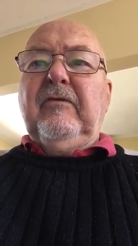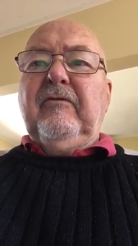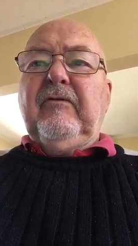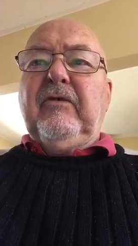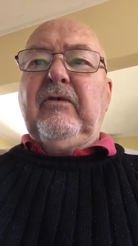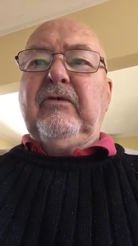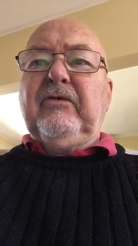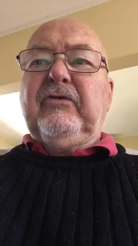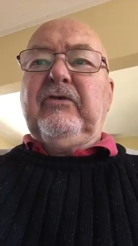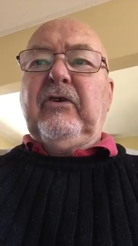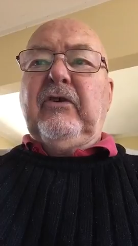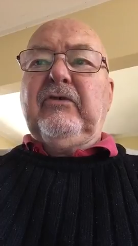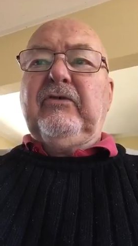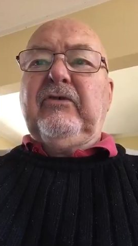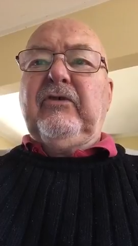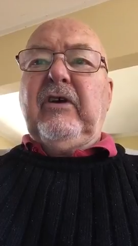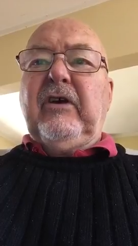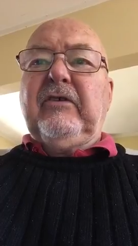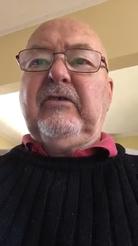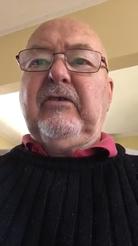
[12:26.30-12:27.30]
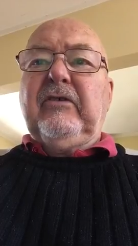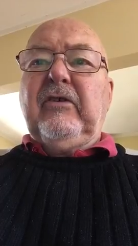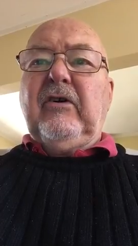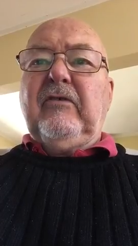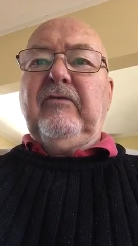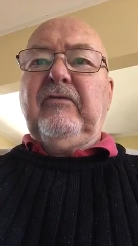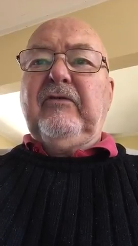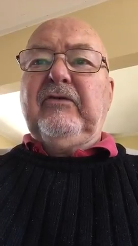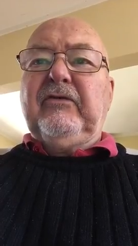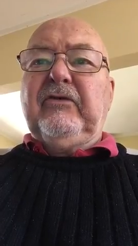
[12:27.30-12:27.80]
for associated
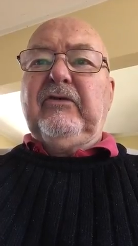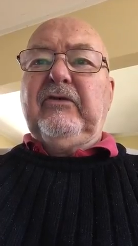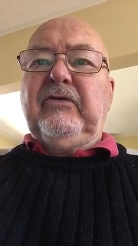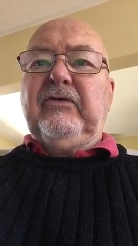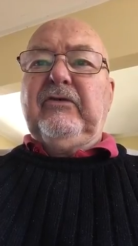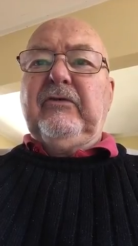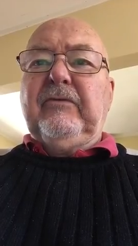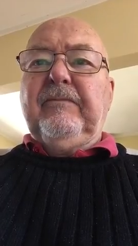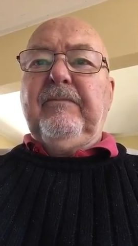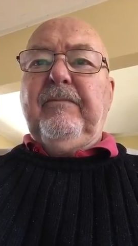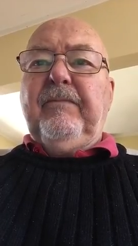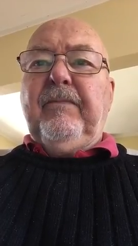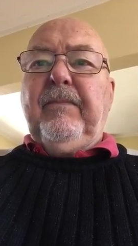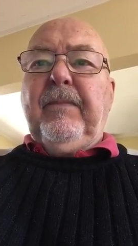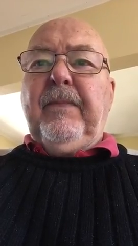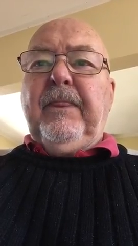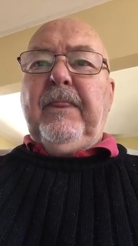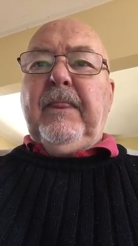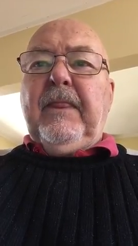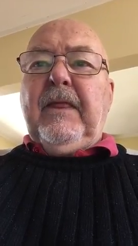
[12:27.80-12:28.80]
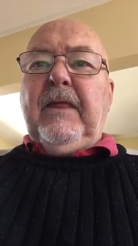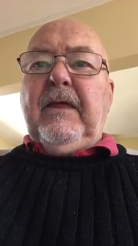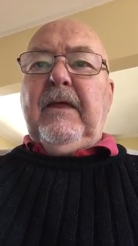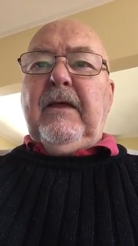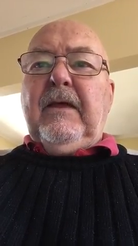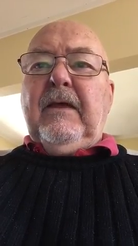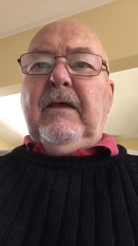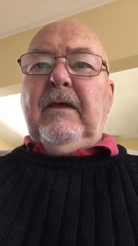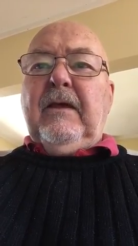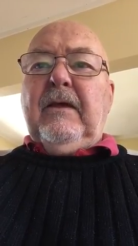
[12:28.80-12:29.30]
offices.
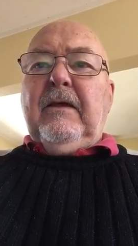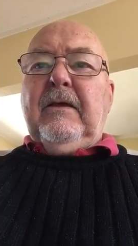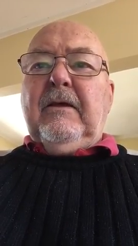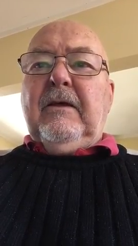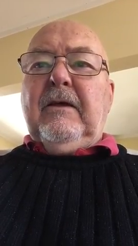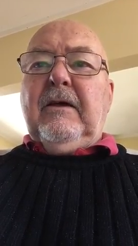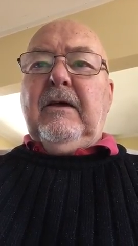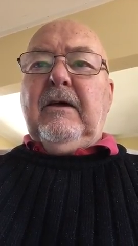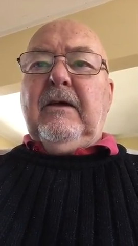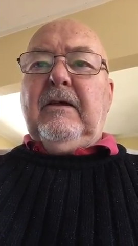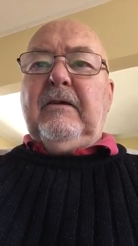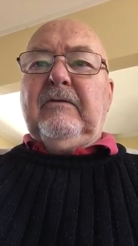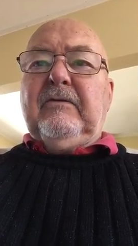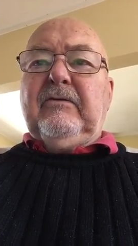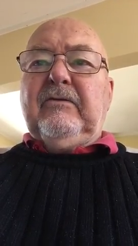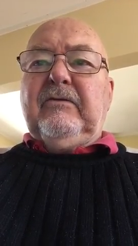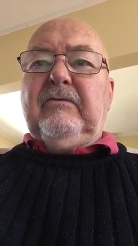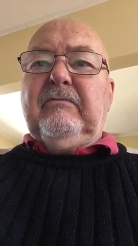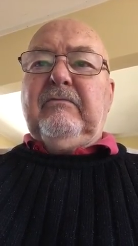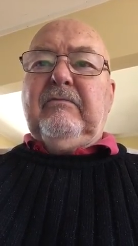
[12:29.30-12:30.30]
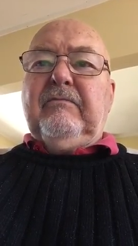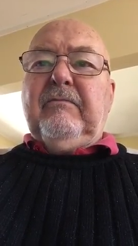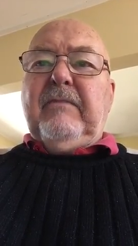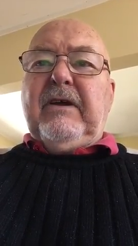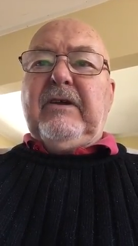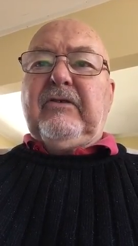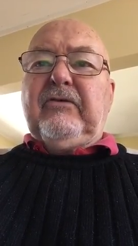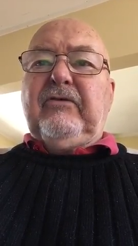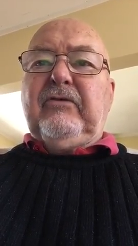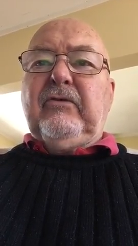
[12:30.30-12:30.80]
And
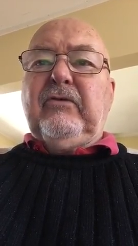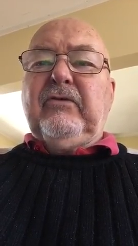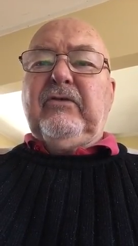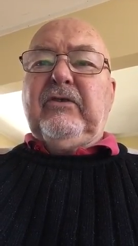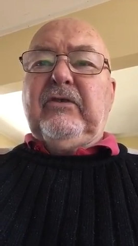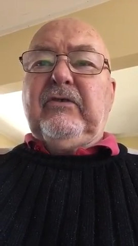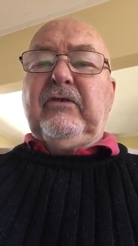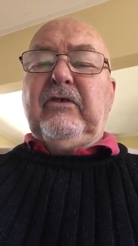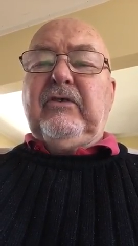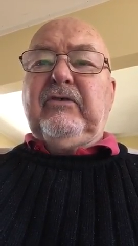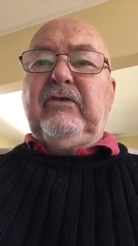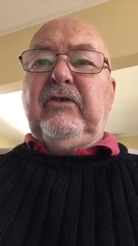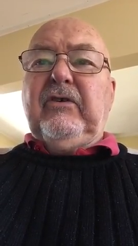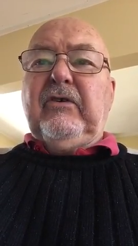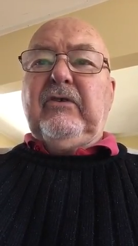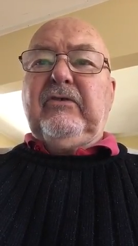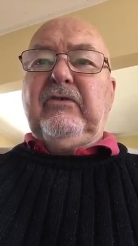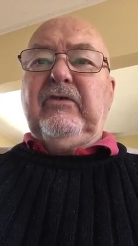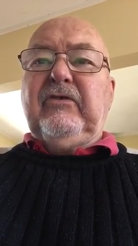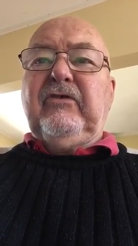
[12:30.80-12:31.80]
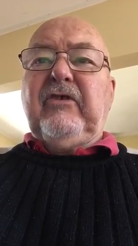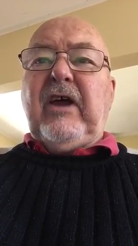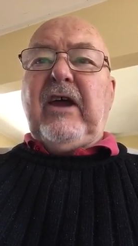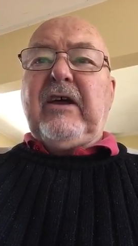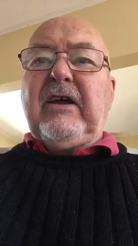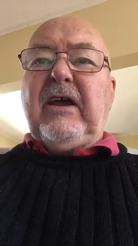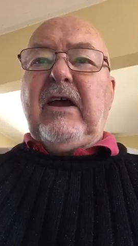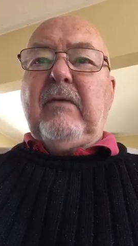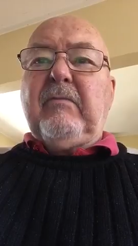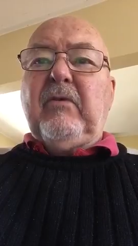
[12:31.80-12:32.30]
make sure that there's not a
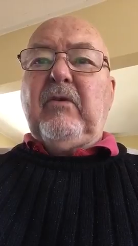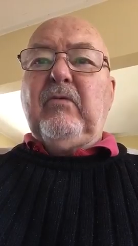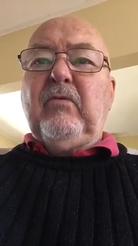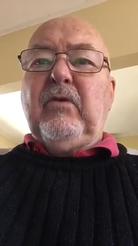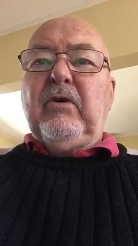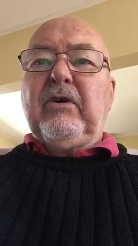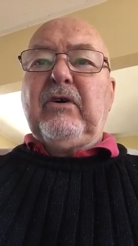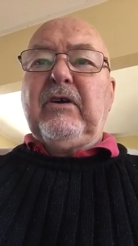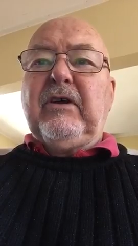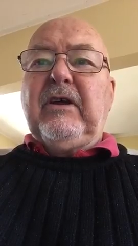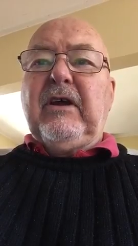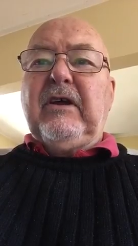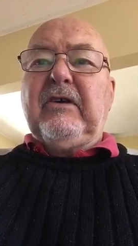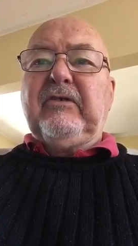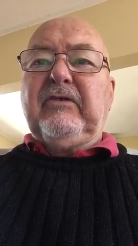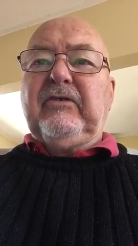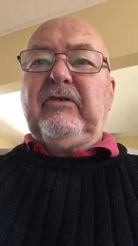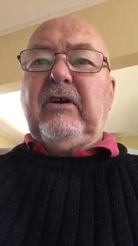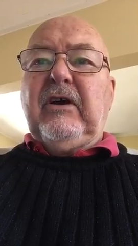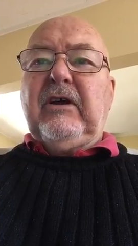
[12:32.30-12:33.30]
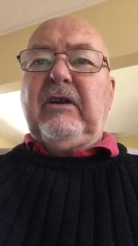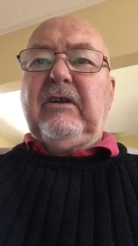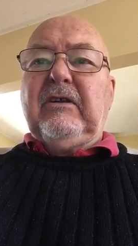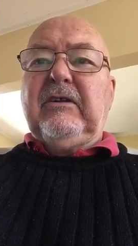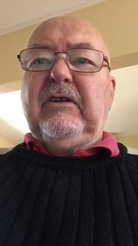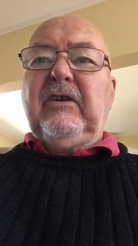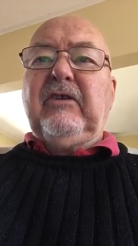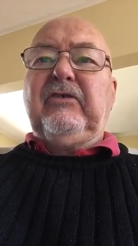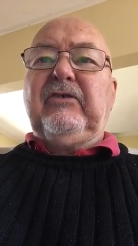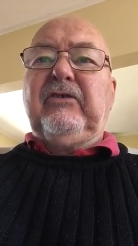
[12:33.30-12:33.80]
jackhammer working outside
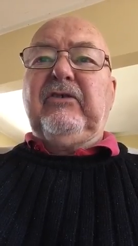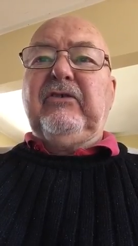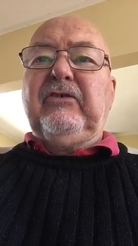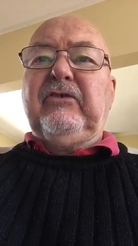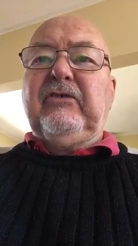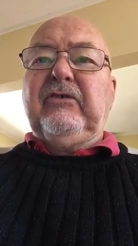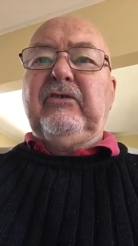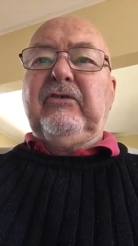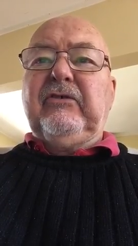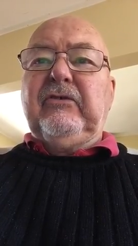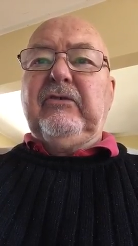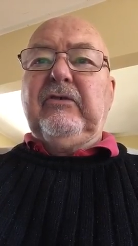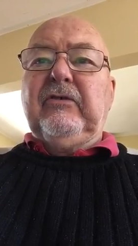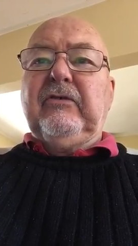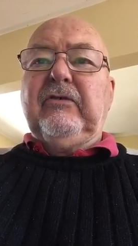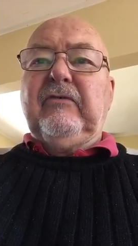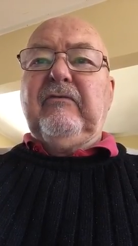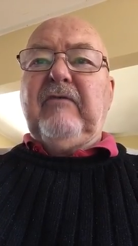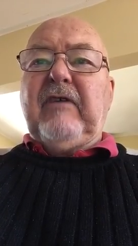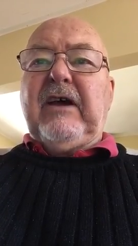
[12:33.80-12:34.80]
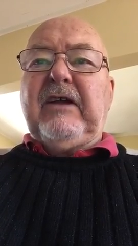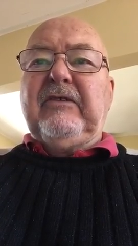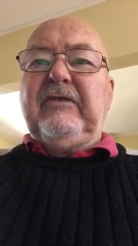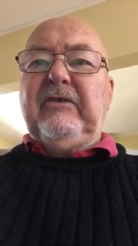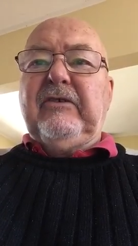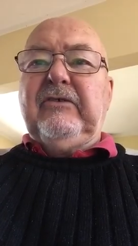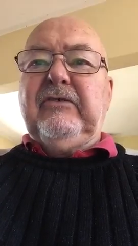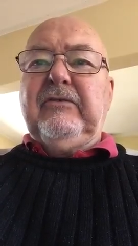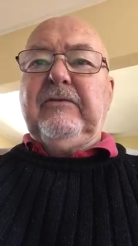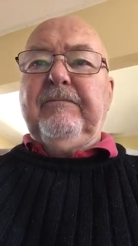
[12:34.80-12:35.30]
unless this is to your
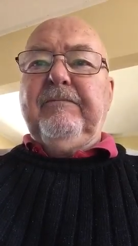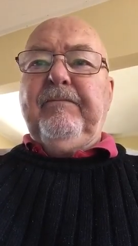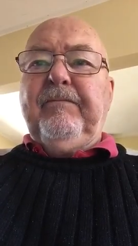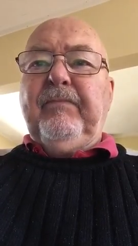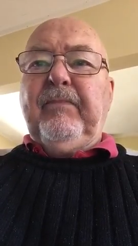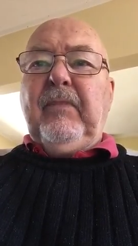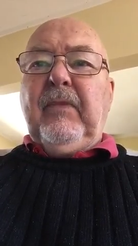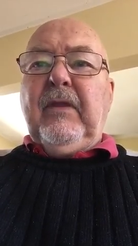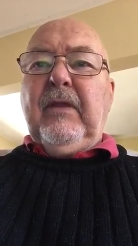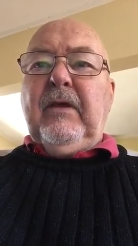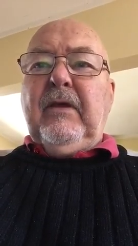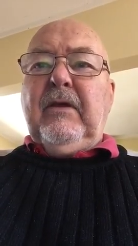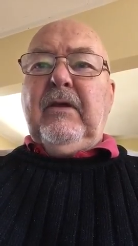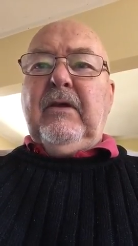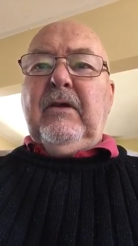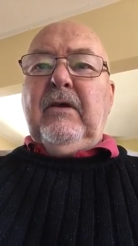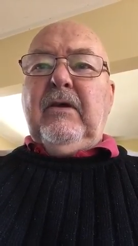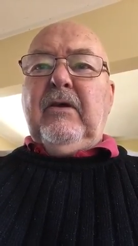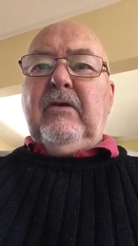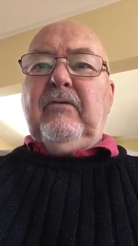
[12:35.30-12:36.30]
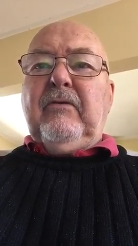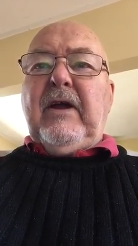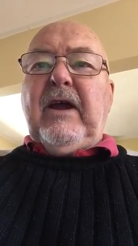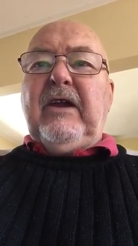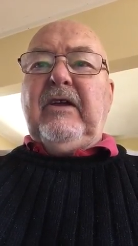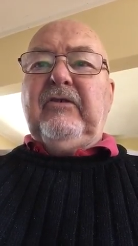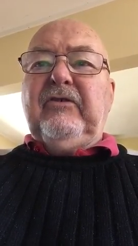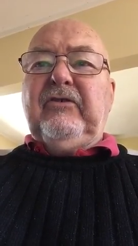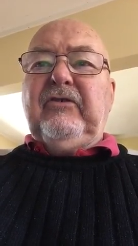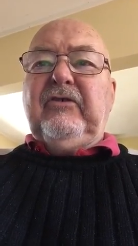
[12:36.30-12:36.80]
advantage.
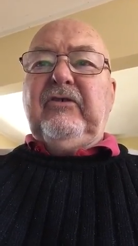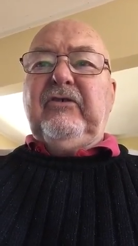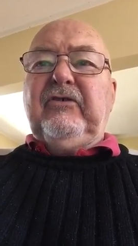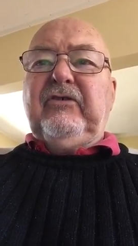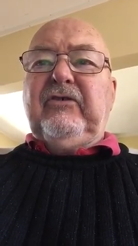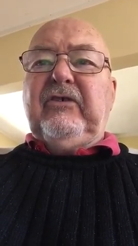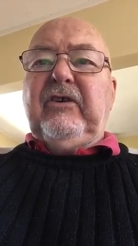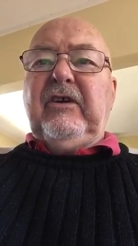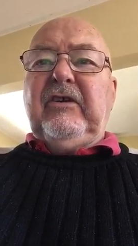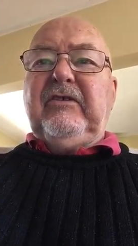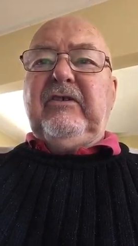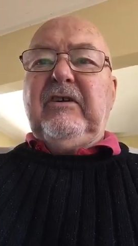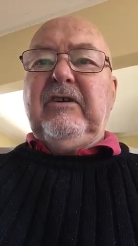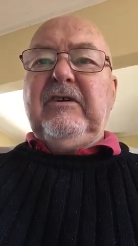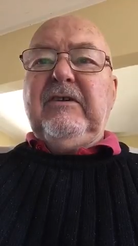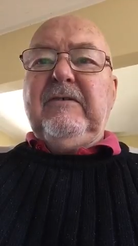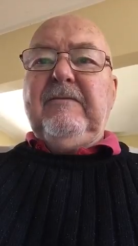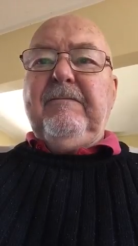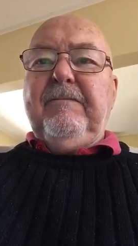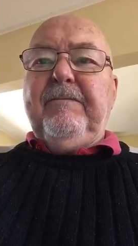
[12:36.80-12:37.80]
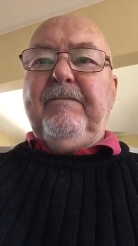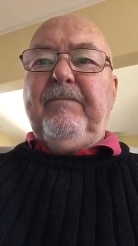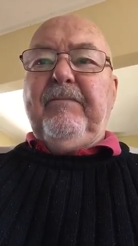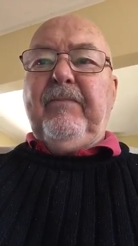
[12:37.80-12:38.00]
Arrange the seating.